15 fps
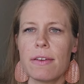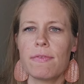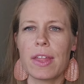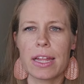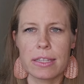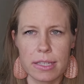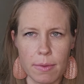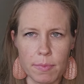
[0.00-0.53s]
if
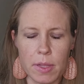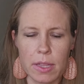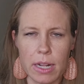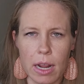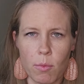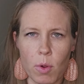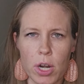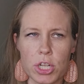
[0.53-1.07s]
that's something that
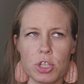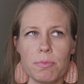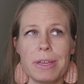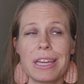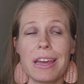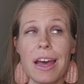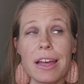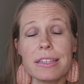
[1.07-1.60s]
I want to do
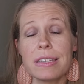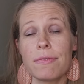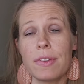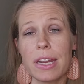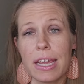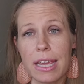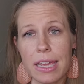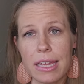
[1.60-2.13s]
because if
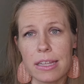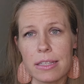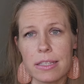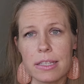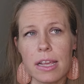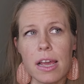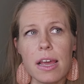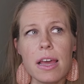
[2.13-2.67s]
it is,